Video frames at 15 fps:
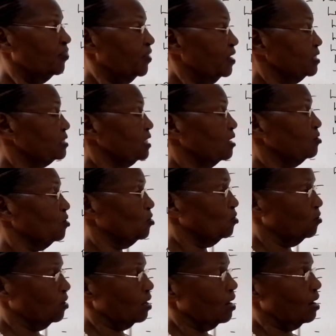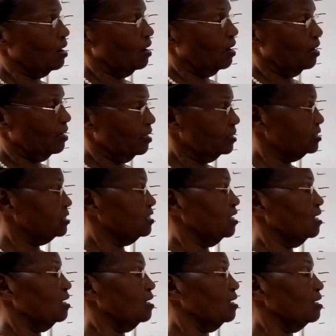Things are no longer, let's
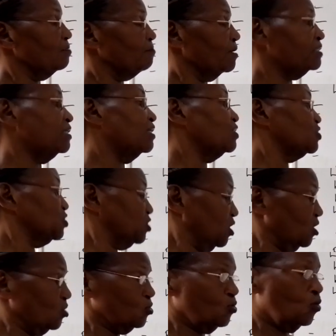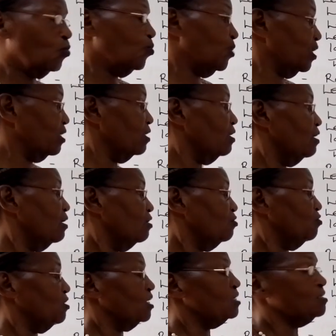say, in barter exchange. No way.
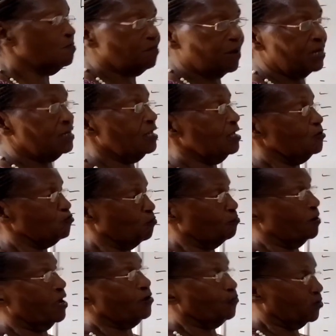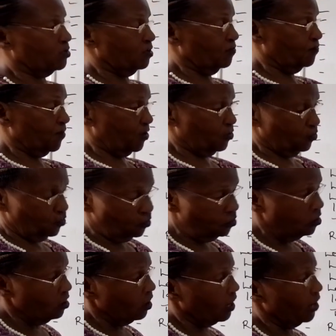You need money to buy whatever you